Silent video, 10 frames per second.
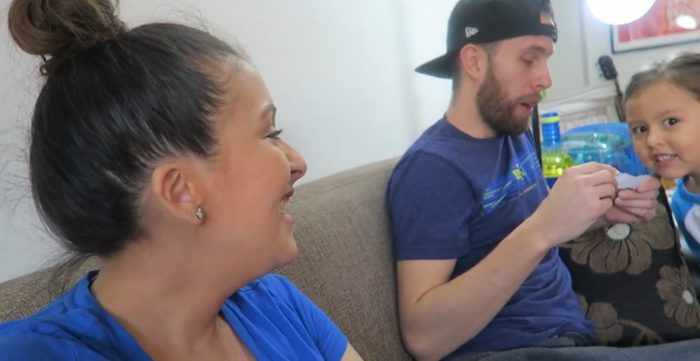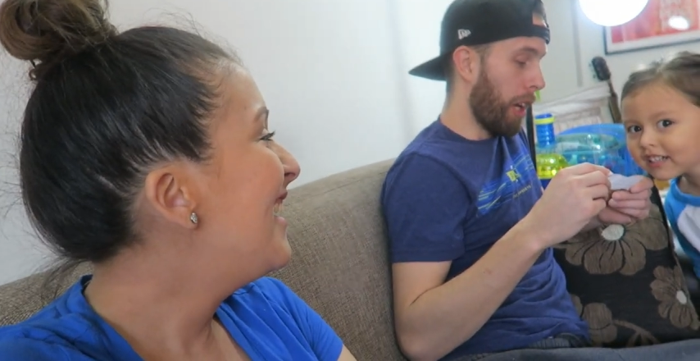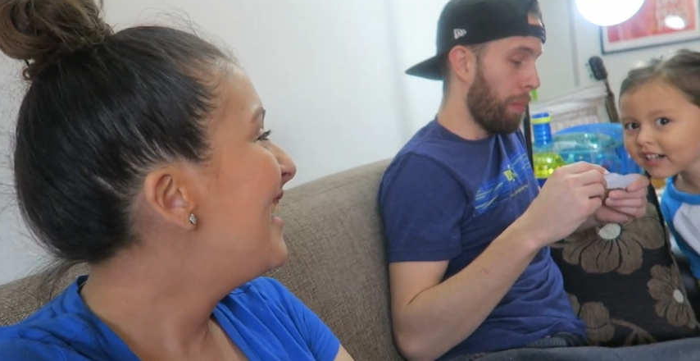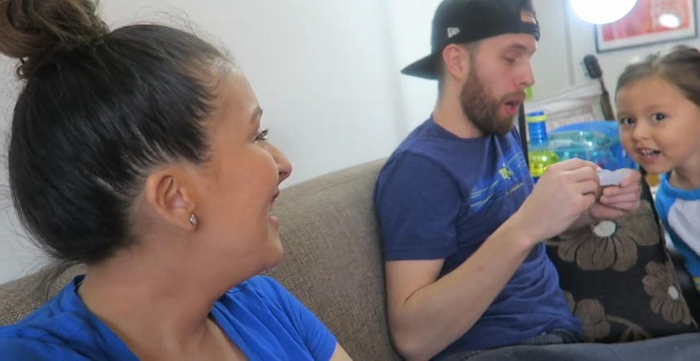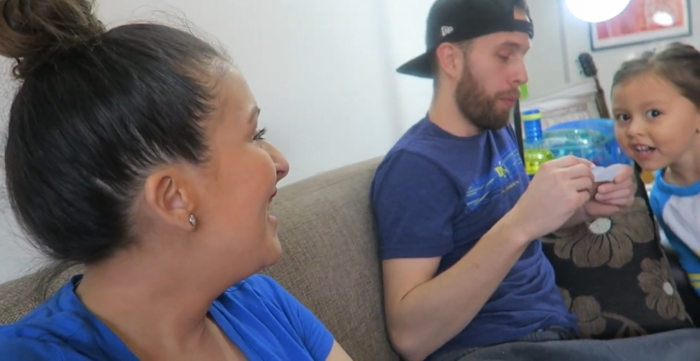
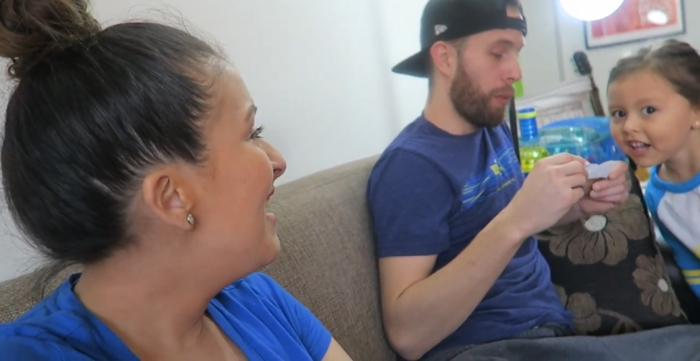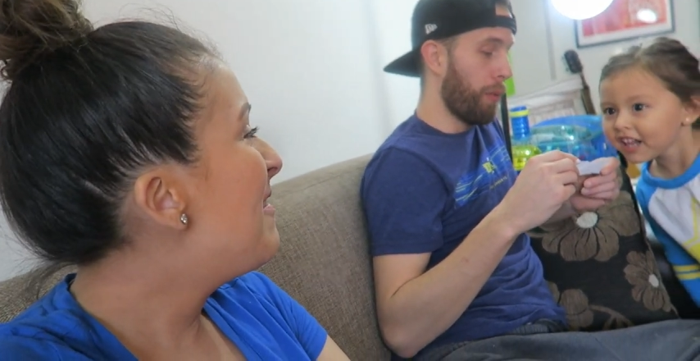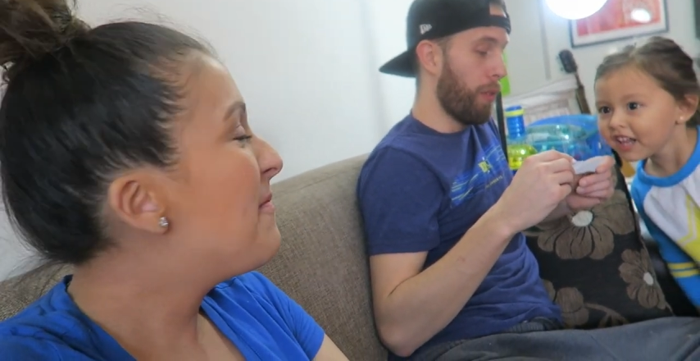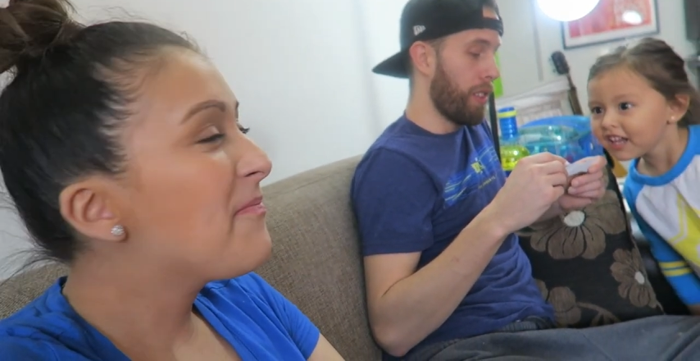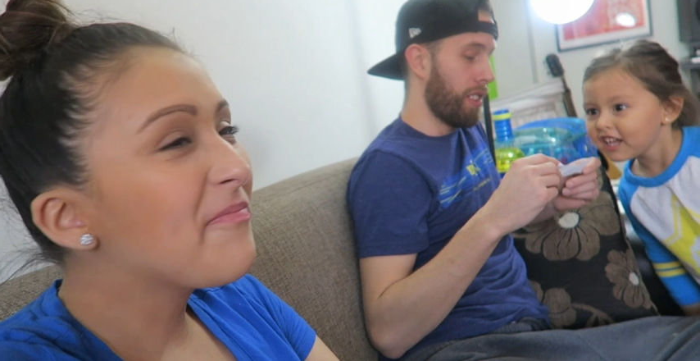Speaker 1: picking me up
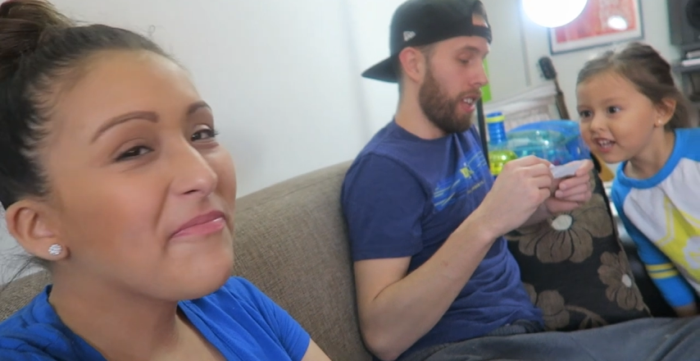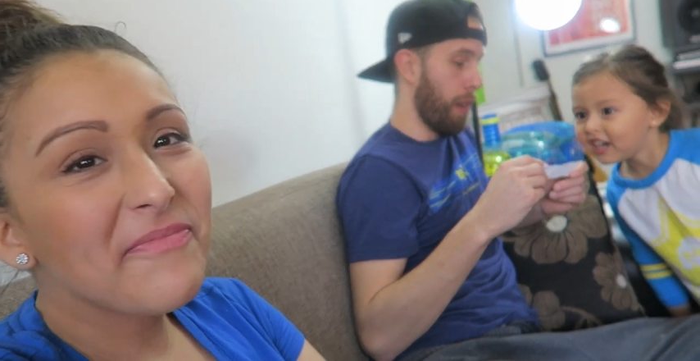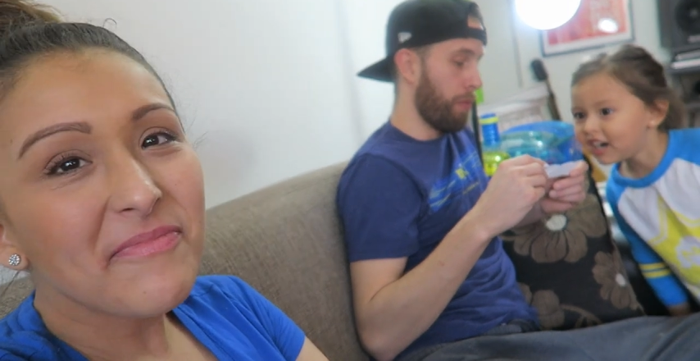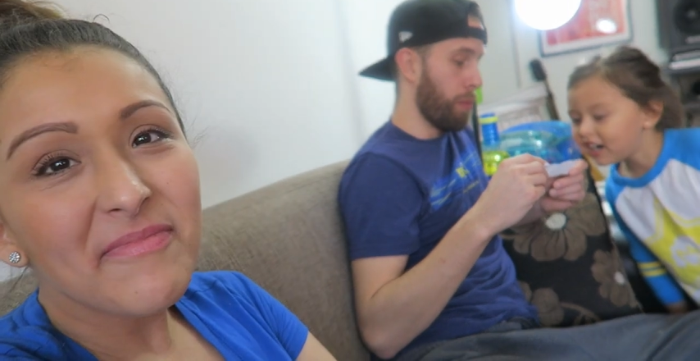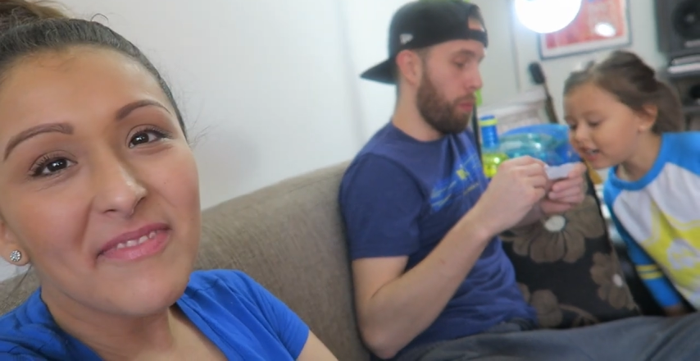for the first
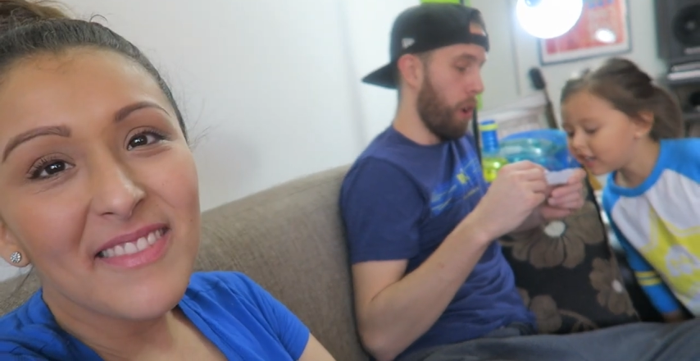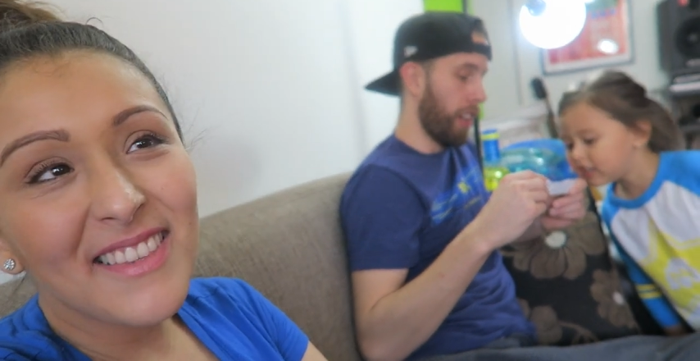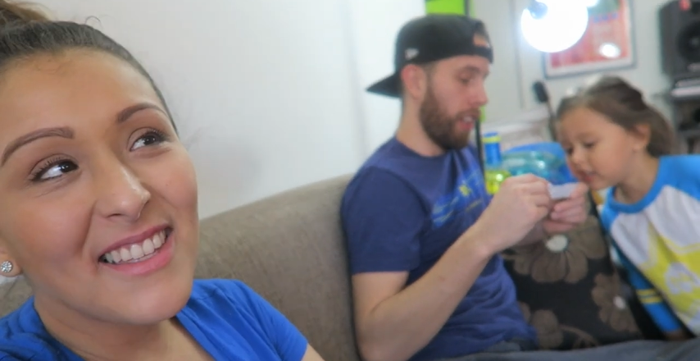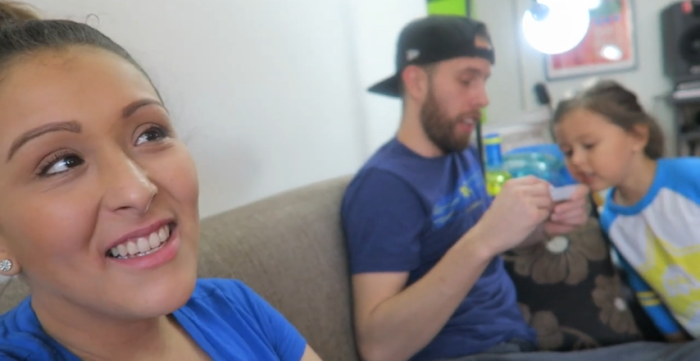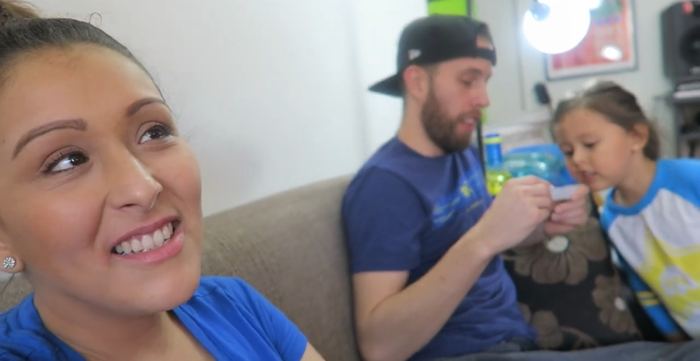time from
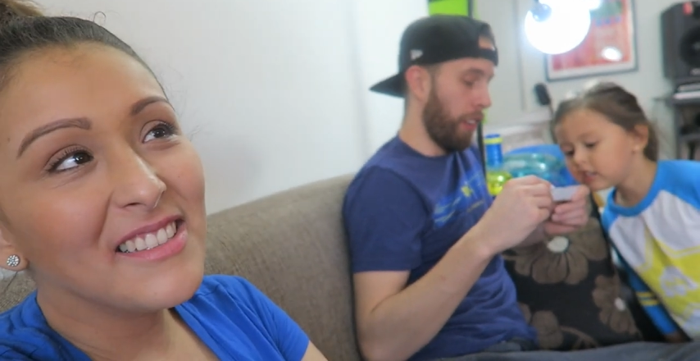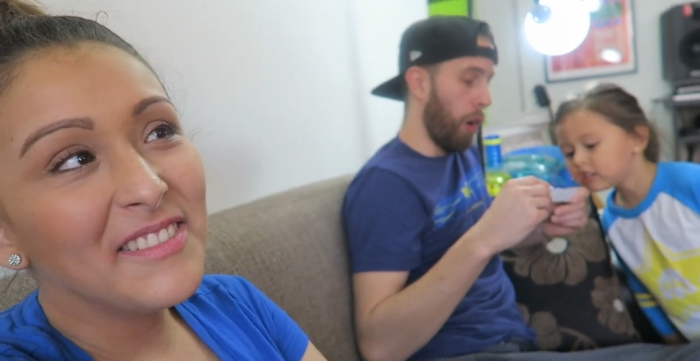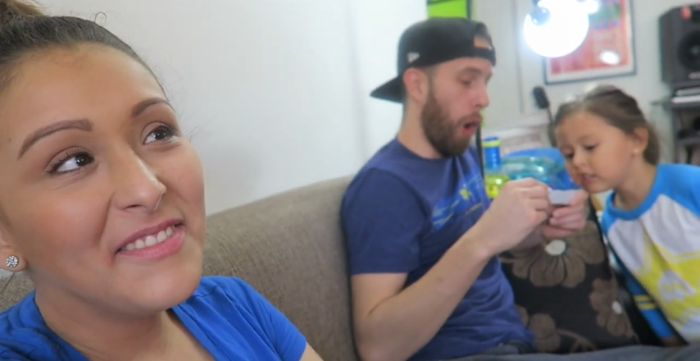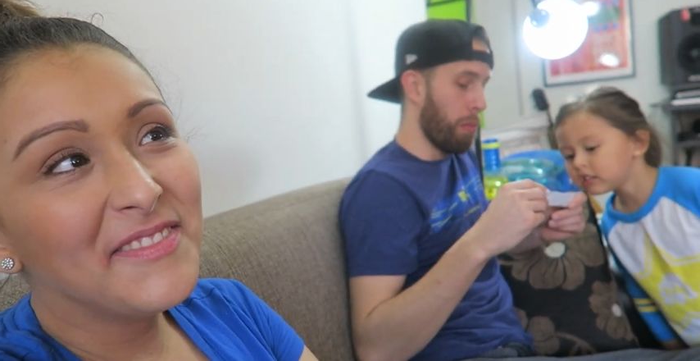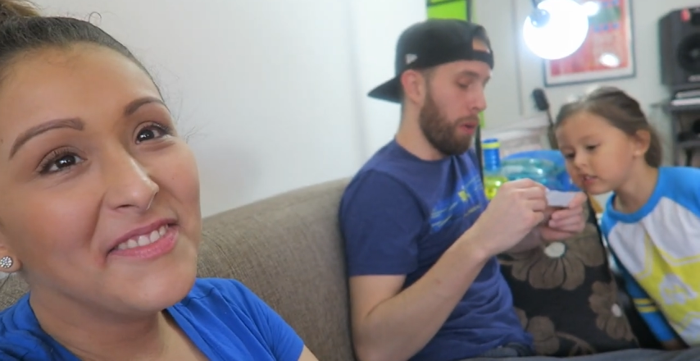work and the
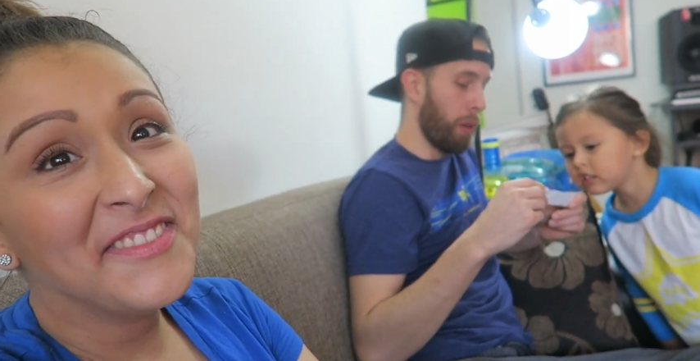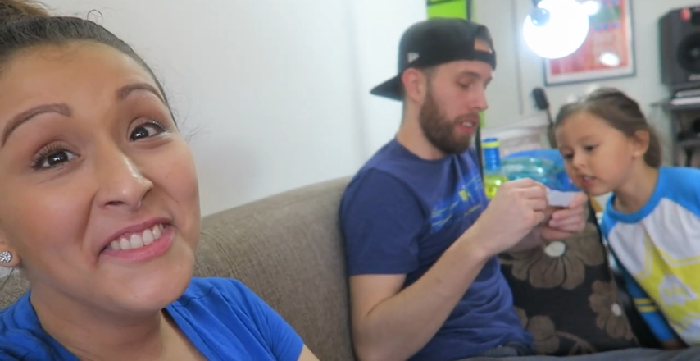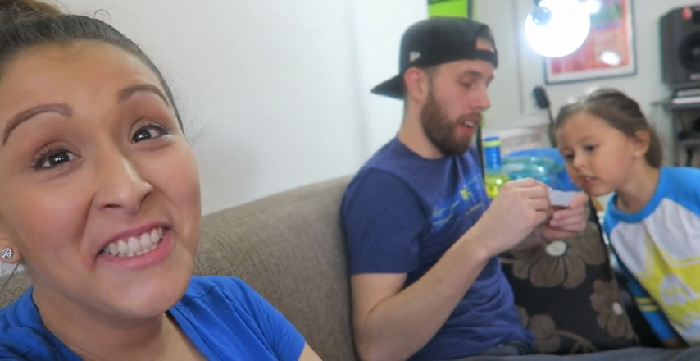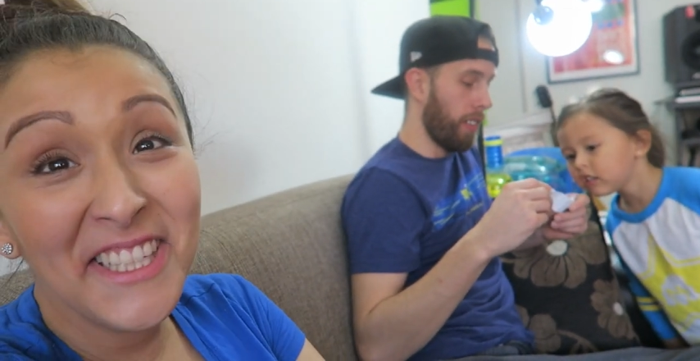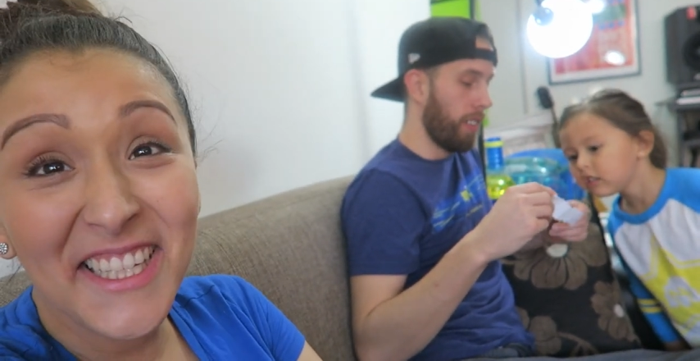car
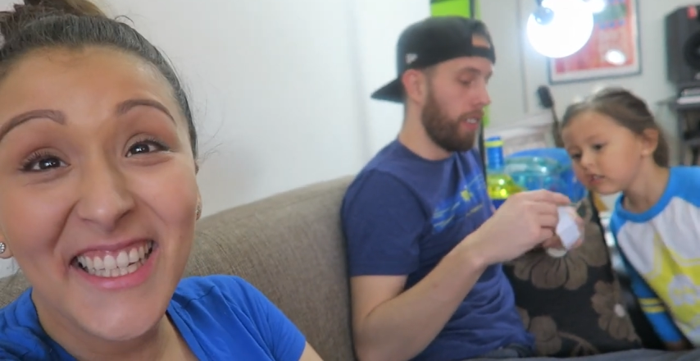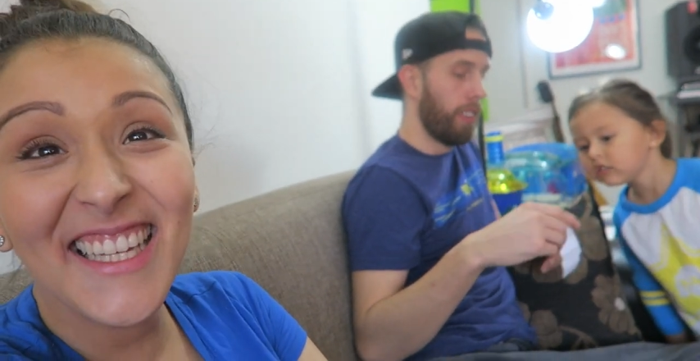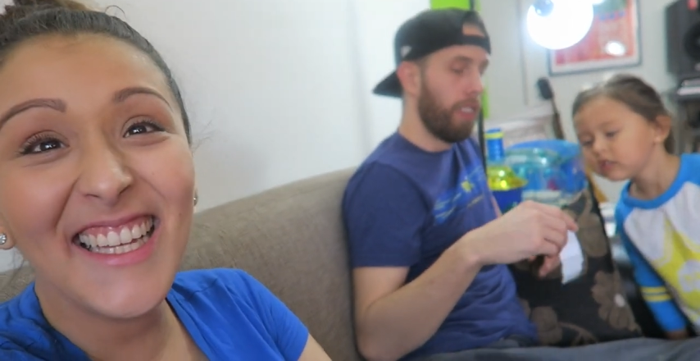broke down.